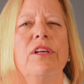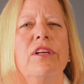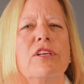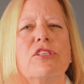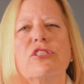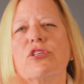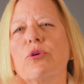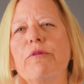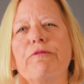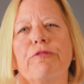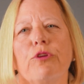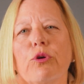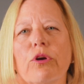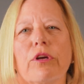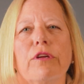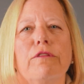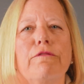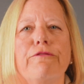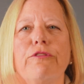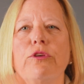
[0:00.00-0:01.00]
So if you're
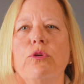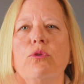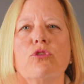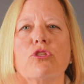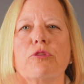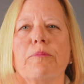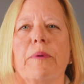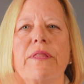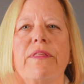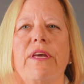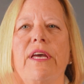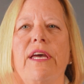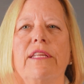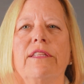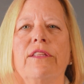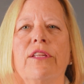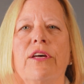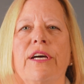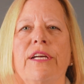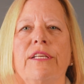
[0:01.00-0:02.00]
confused by the
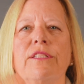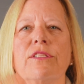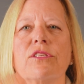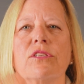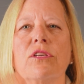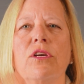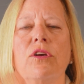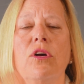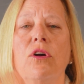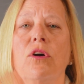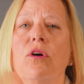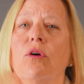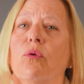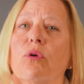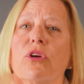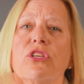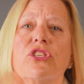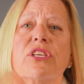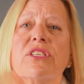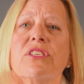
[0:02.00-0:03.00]
headlines,
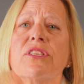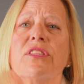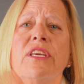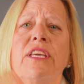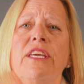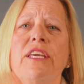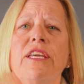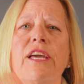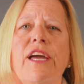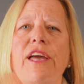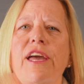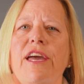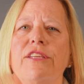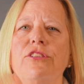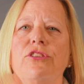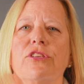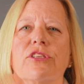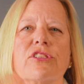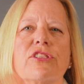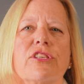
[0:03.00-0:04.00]
or just thinking
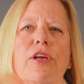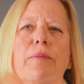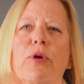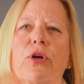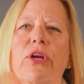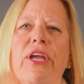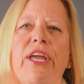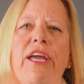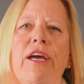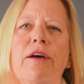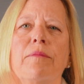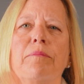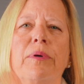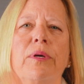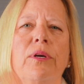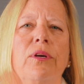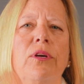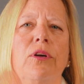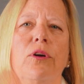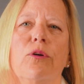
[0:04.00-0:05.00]
ahead to summer camp
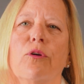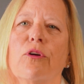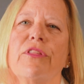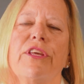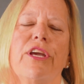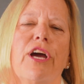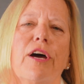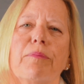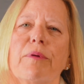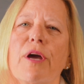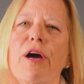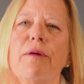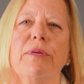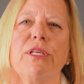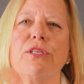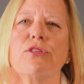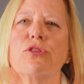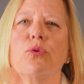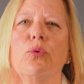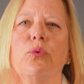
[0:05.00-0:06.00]
or the
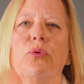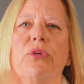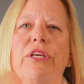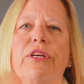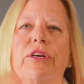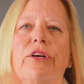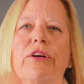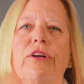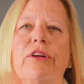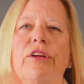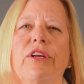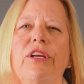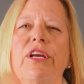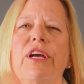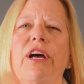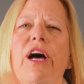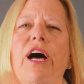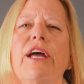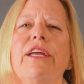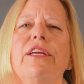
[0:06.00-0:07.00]
upcoming school year,
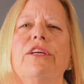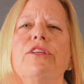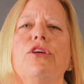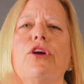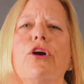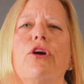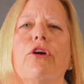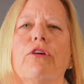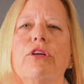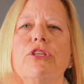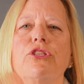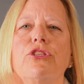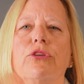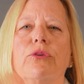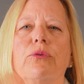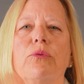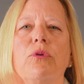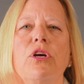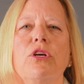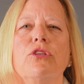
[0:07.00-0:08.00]
I encourage
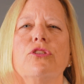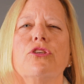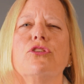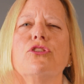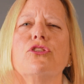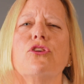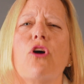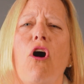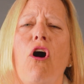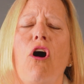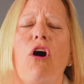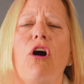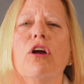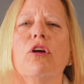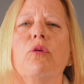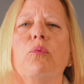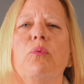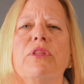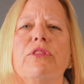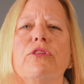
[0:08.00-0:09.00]
you to
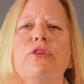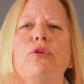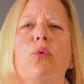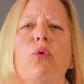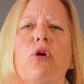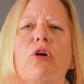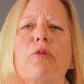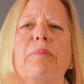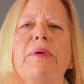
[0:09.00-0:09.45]
talk with your